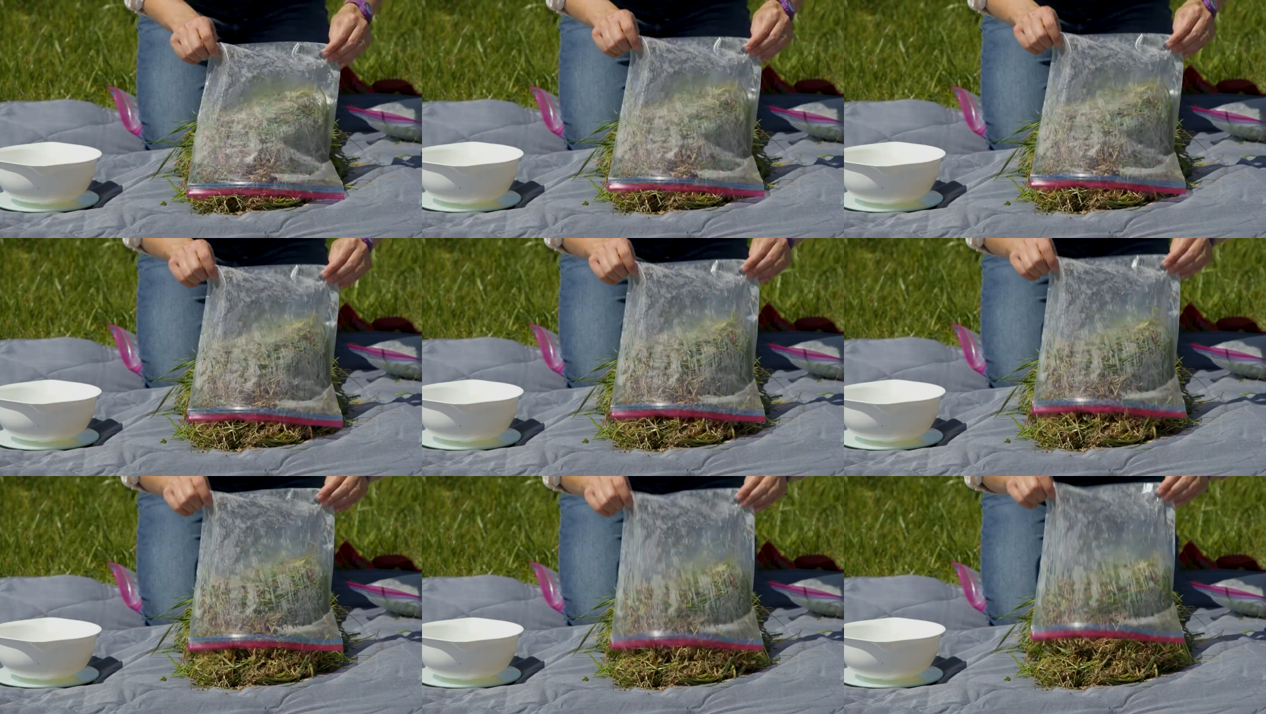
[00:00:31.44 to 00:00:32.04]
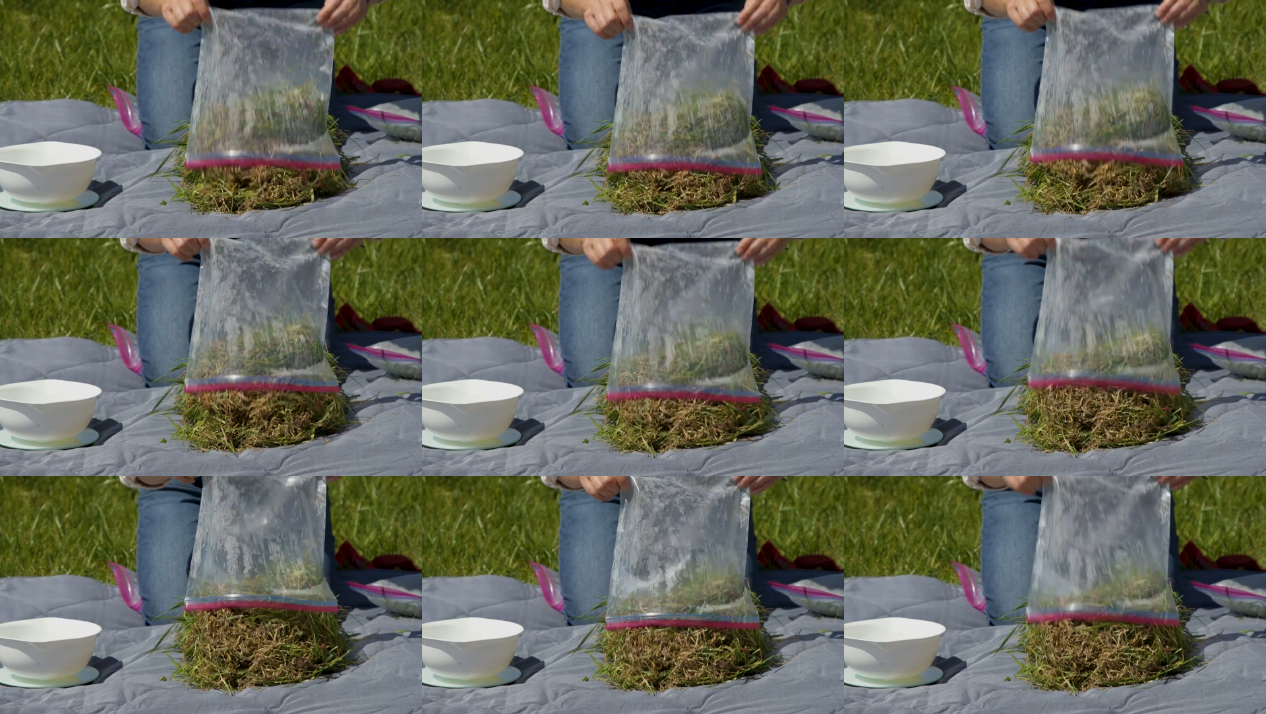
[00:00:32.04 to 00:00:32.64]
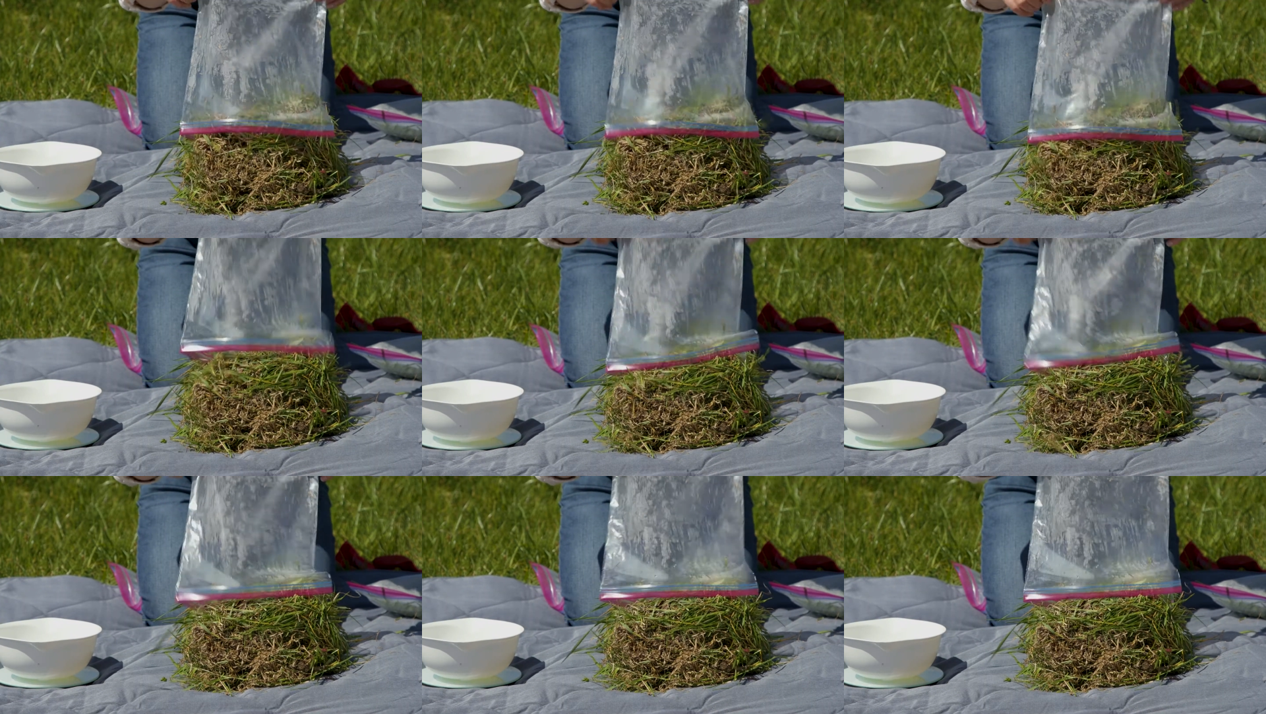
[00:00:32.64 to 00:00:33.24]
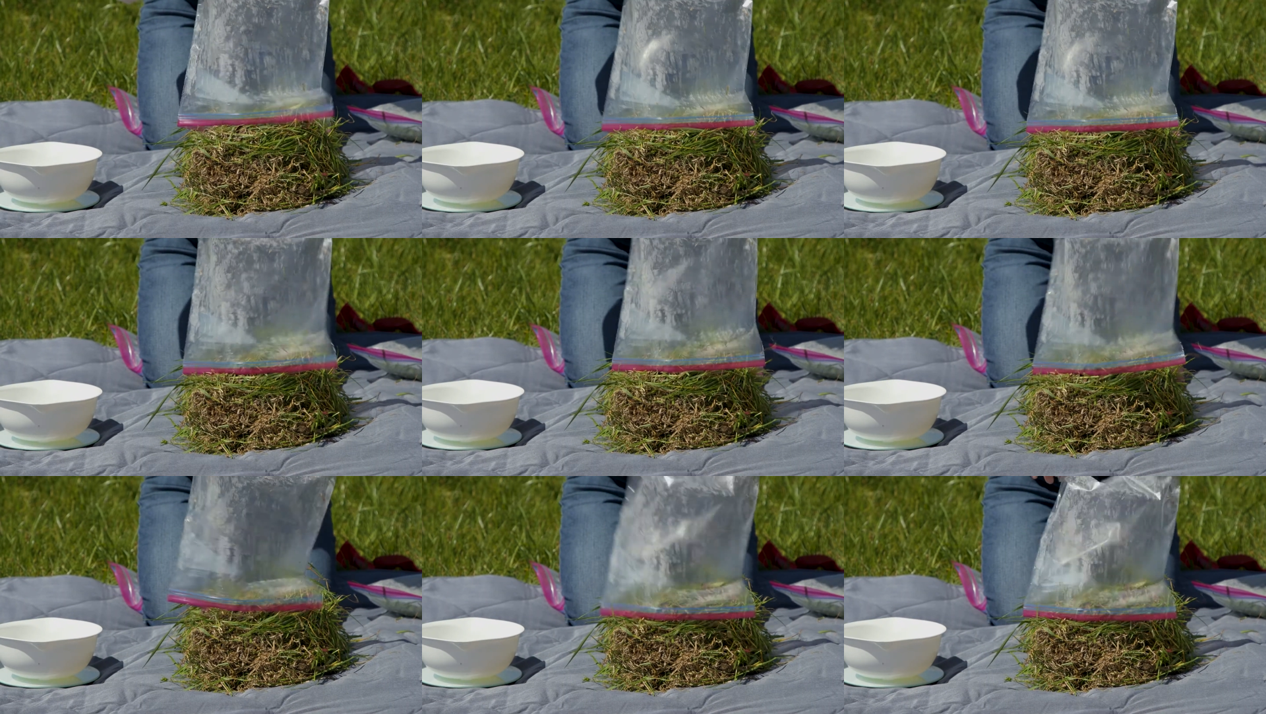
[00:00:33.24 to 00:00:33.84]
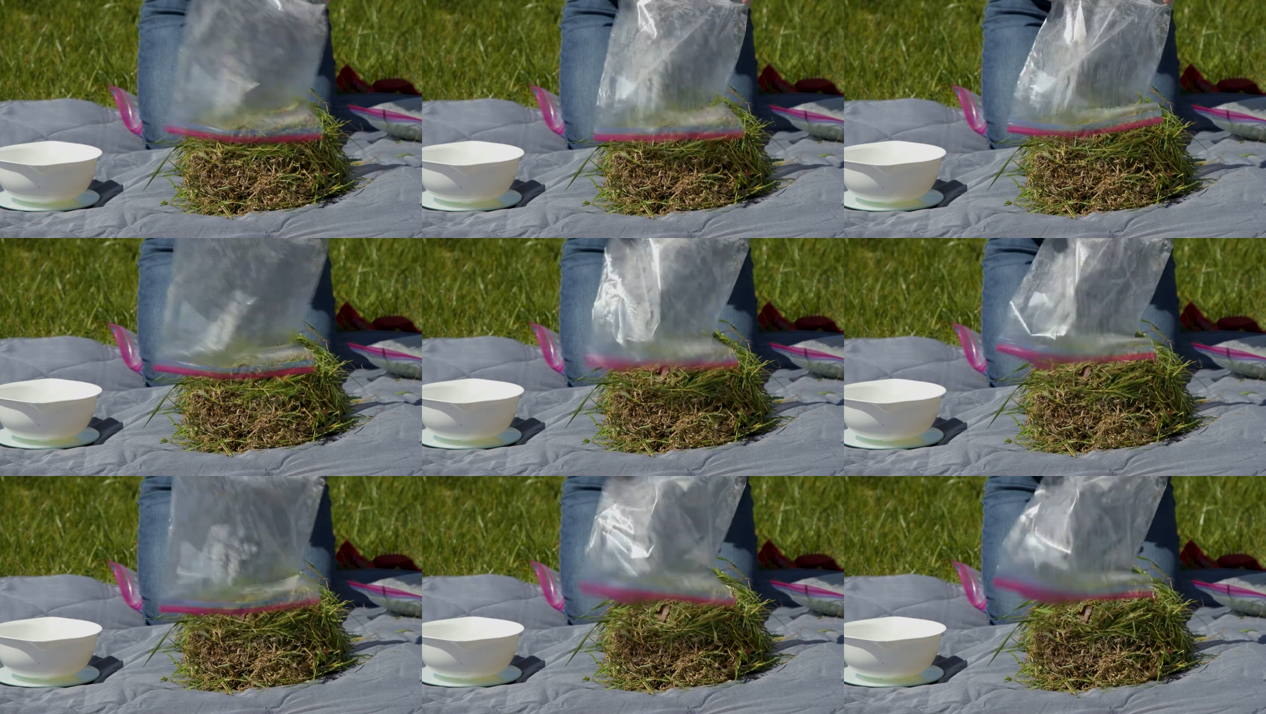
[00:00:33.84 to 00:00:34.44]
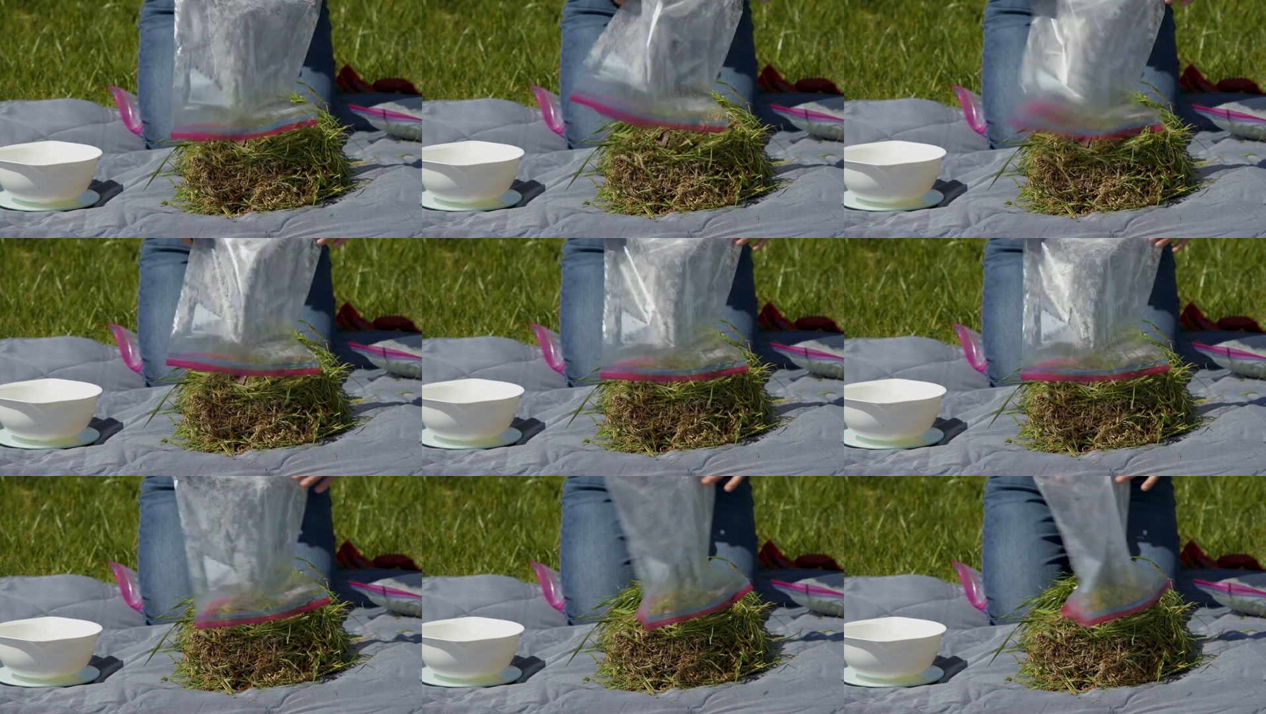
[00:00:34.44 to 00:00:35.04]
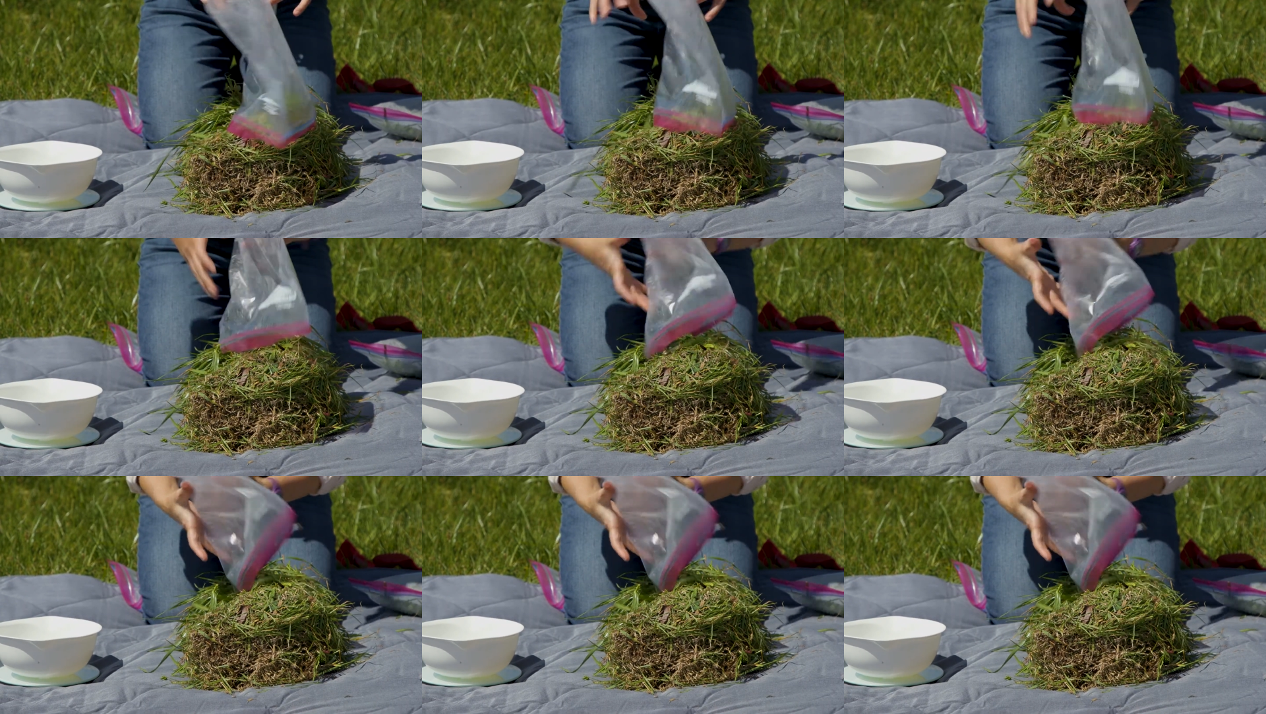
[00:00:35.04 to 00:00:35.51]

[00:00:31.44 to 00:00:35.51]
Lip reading: (no speaker visible)